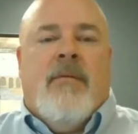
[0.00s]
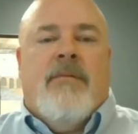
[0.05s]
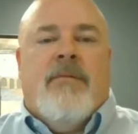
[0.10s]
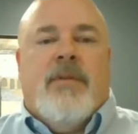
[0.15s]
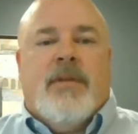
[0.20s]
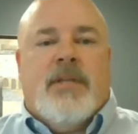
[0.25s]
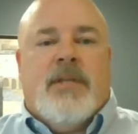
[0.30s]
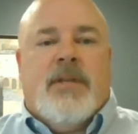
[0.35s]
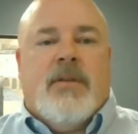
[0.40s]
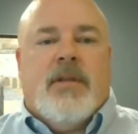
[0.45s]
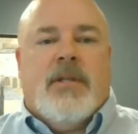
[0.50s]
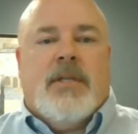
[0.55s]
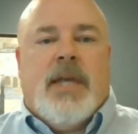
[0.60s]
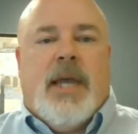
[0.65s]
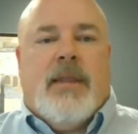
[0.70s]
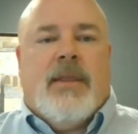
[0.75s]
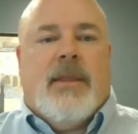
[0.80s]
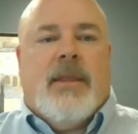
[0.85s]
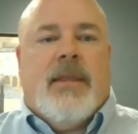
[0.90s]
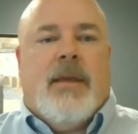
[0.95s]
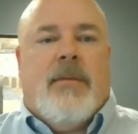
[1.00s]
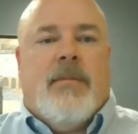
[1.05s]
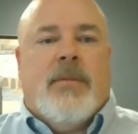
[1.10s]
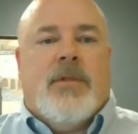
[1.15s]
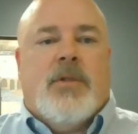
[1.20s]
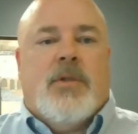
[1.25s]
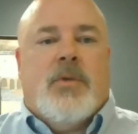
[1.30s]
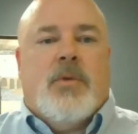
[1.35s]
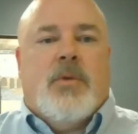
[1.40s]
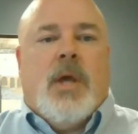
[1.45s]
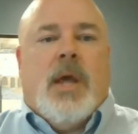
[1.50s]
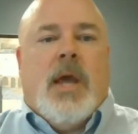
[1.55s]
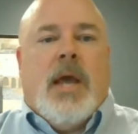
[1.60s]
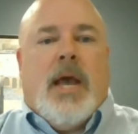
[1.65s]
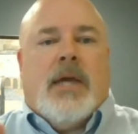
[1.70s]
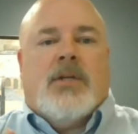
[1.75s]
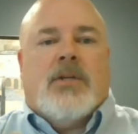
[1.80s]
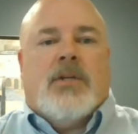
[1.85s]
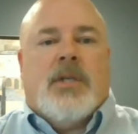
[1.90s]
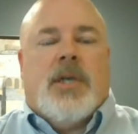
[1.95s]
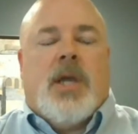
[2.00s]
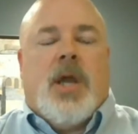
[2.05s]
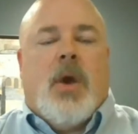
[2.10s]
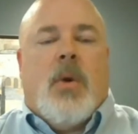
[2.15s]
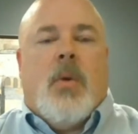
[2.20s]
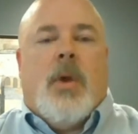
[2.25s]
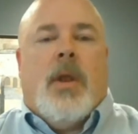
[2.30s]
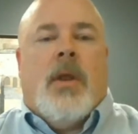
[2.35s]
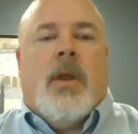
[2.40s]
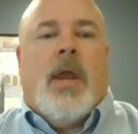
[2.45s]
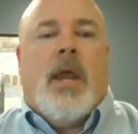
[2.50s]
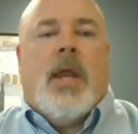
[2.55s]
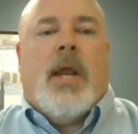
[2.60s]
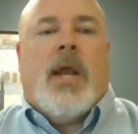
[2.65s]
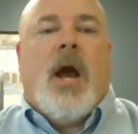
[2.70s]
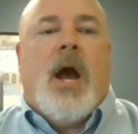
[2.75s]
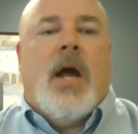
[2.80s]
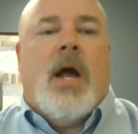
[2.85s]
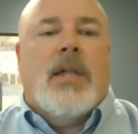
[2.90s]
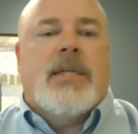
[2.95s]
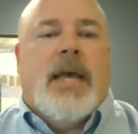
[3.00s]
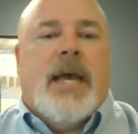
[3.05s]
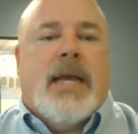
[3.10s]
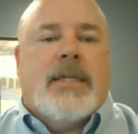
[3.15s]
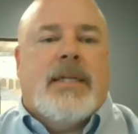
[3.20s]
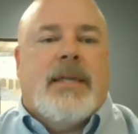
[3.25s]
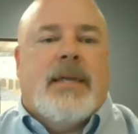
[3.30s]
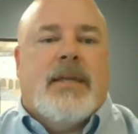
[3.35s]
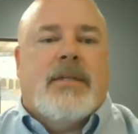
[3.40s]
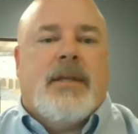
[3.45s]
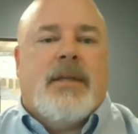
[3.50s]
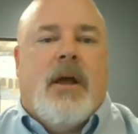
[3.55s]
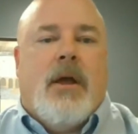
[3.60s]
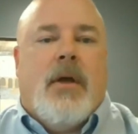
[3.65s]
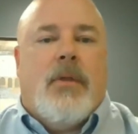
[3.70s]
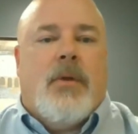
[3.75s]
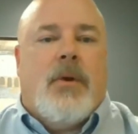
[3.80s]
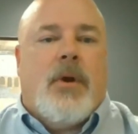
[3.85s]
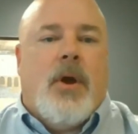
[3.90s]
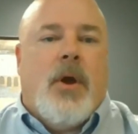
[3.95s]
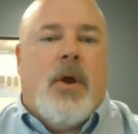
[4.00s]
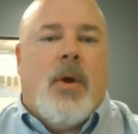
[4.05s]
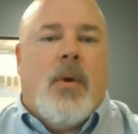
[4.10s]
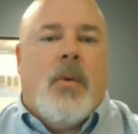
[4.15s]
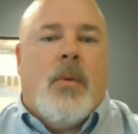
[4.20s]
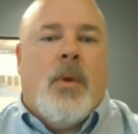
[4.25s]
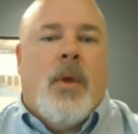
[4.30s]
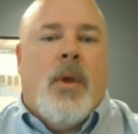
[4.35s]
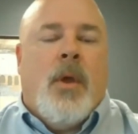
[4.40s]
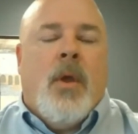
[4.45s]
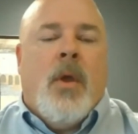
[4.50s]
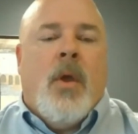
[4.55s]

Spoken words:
facilitate them to actually go in and contact us on their own,